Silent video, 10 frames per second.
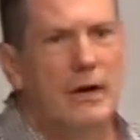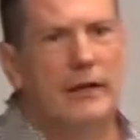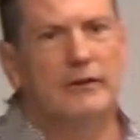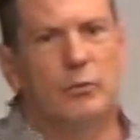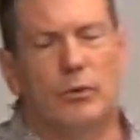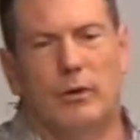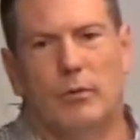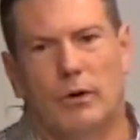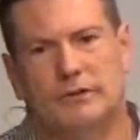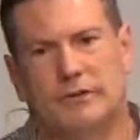that's one of the
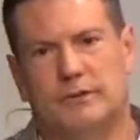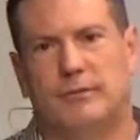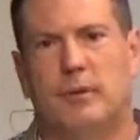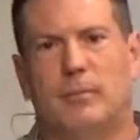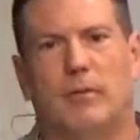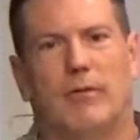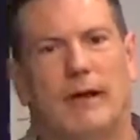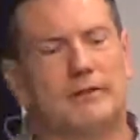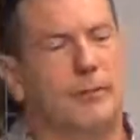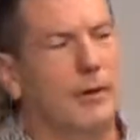questions that people have
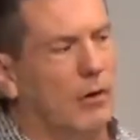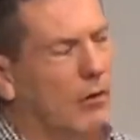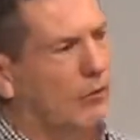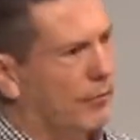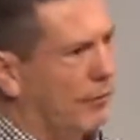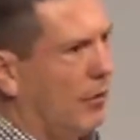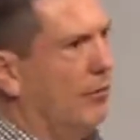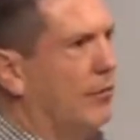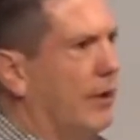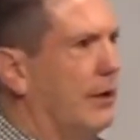asked me over and
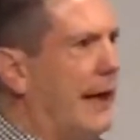over again.